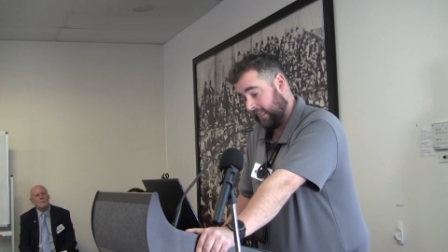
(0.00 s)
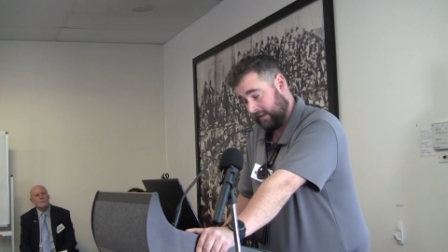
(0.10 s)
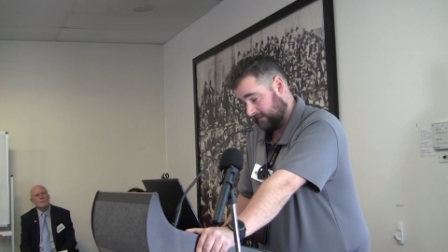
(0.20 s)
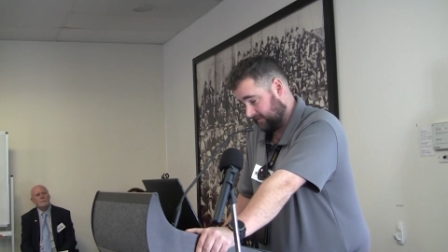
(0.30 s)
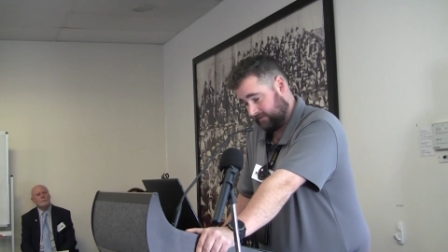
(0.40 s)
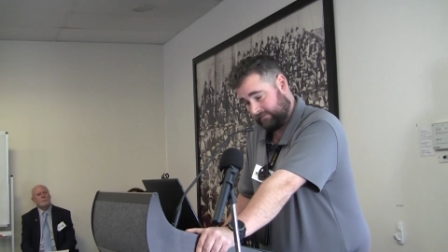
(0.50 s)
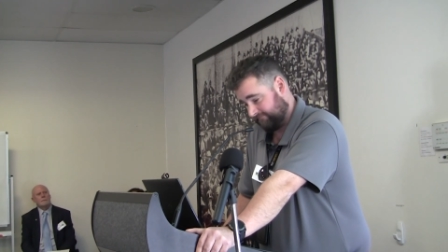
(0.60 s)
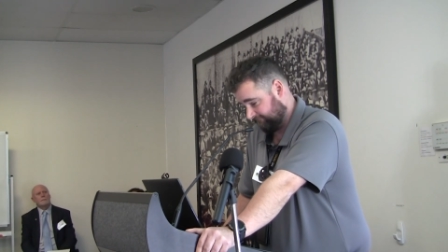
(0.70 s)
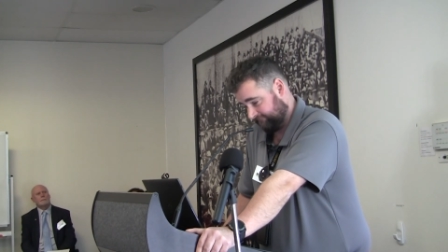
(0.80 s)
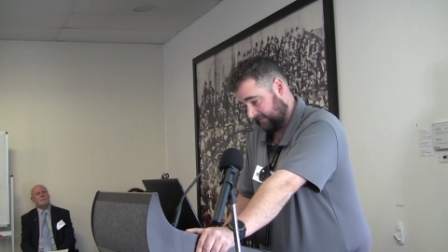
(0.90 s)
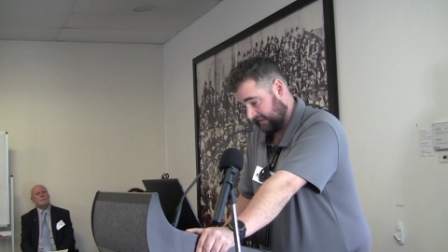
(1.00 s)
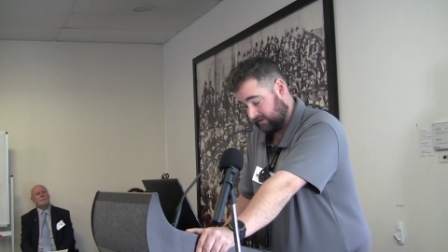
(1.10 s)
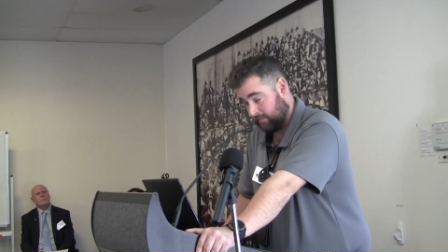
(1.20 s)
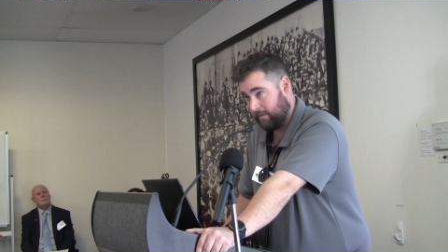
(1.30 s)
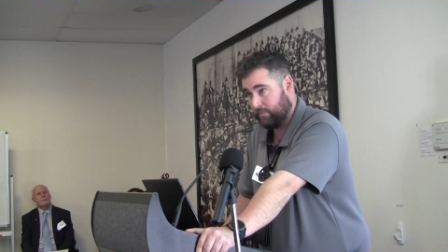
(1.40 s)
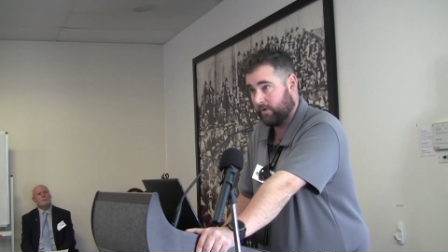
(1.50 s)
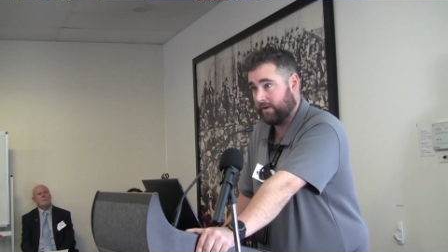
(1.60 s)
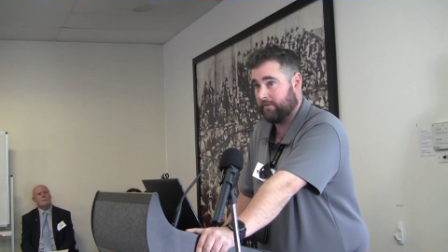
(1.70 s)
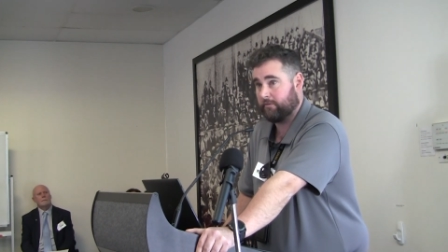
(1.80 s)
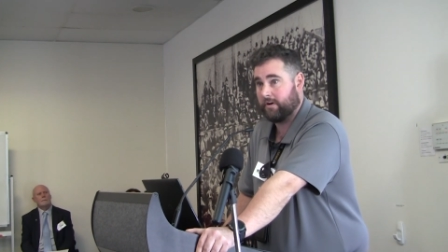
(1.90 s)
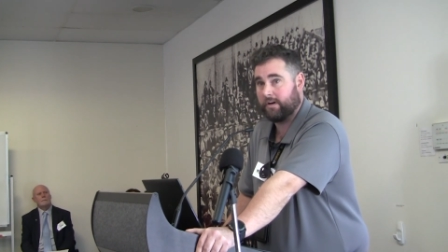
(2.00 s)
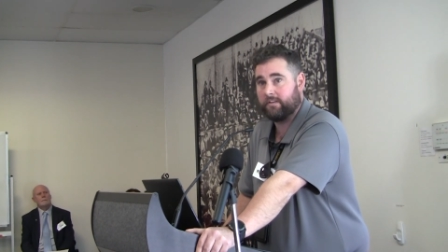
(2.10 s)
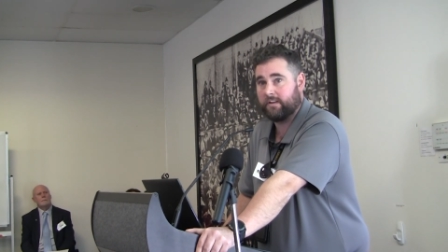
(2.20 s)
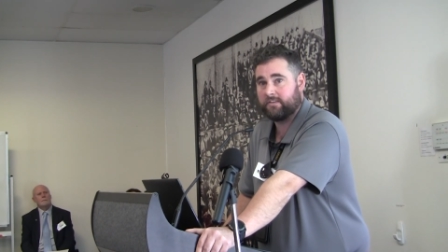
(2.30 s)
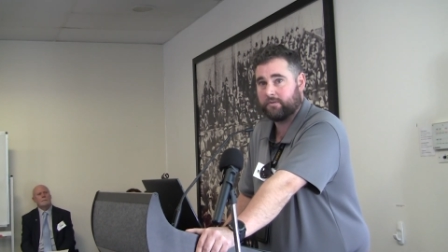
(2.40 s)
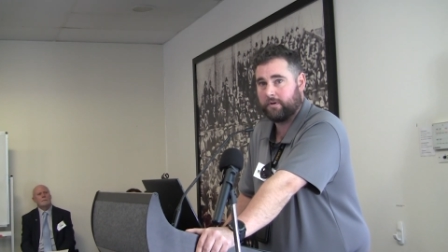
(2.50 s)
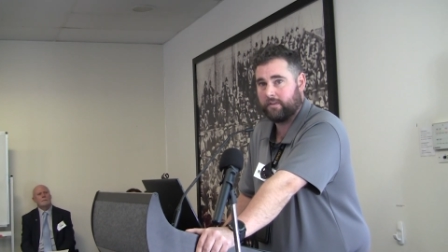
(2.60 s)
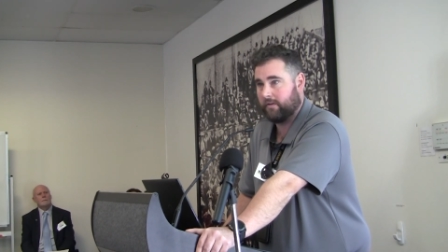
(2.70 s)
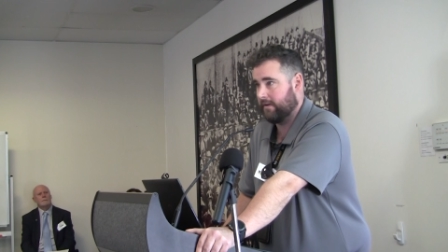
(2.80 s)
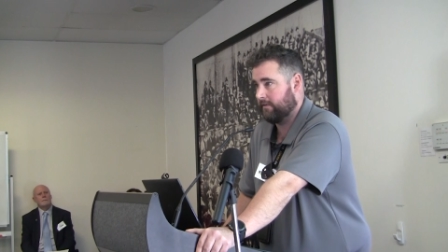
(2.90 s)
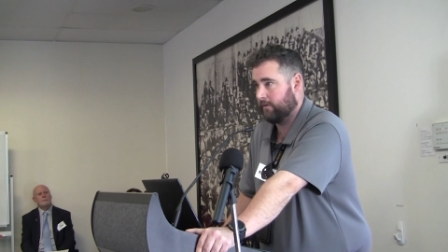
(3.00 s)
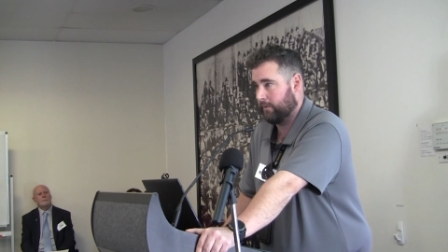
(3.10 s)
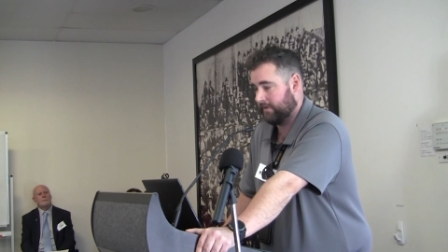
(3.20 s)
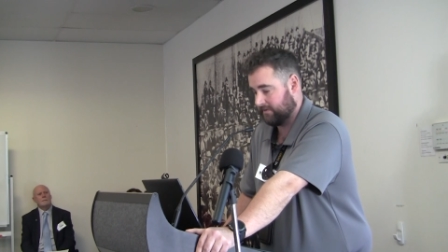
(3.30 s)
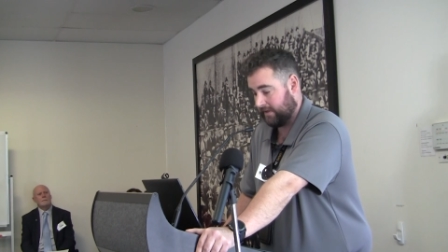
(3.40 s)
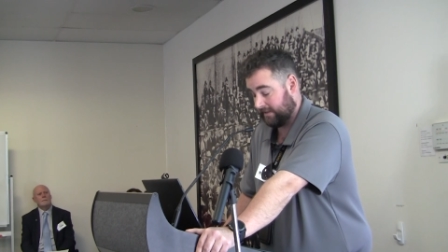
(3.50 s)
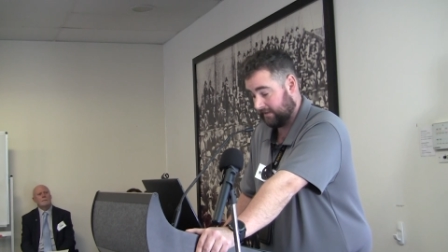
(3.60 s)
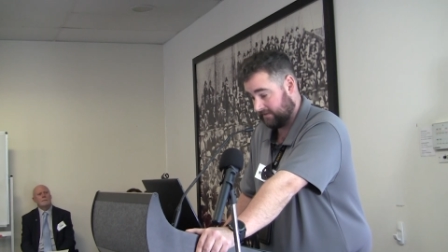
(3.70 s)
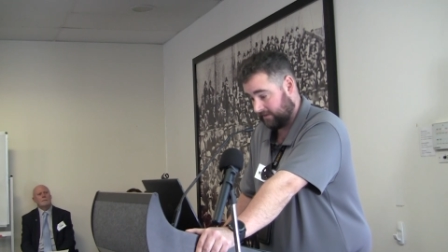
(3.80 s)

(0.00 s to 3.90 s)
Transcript: It's it's not my book. I didn't write it. That's the way the, the lawyers like it.